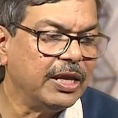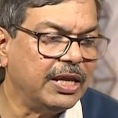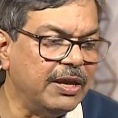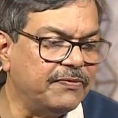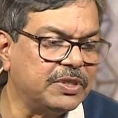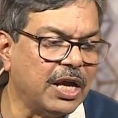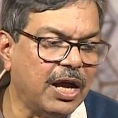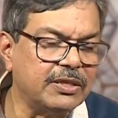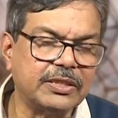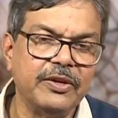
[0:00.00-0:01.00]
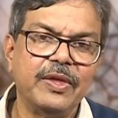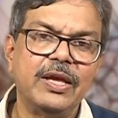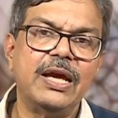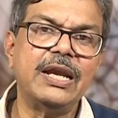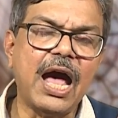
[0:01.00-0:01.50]
gives us
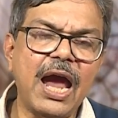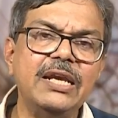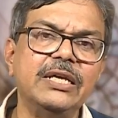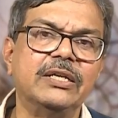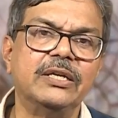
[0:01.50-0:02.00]
an idea